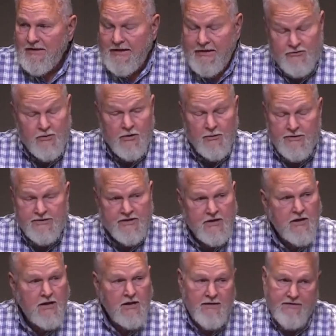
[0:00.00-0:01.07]
Israel was
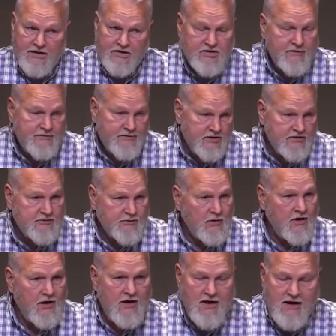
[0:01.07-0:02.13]
in awe and the Egyptians
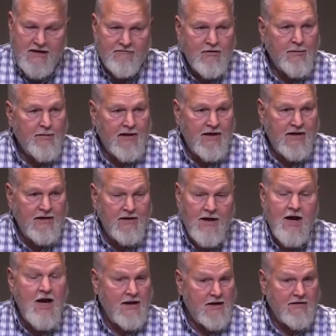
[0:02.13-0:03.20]
were in awe. Everybody
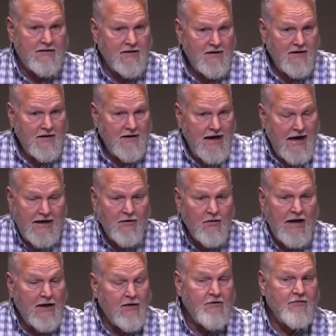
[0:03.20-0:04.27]
got it. I
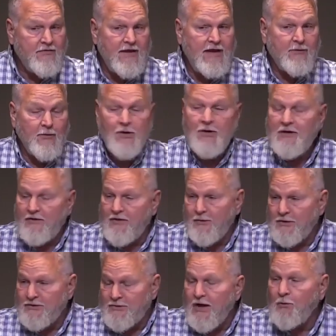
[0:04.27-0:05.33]
don't think really there
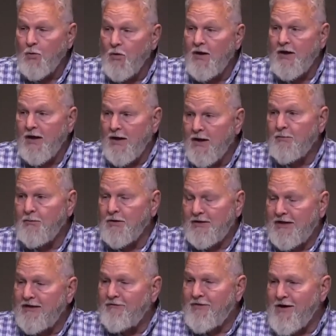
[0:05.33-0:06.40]
was not one
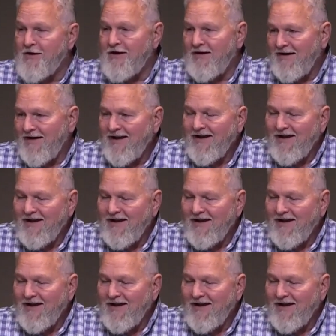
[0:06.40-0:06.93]
unbeliever.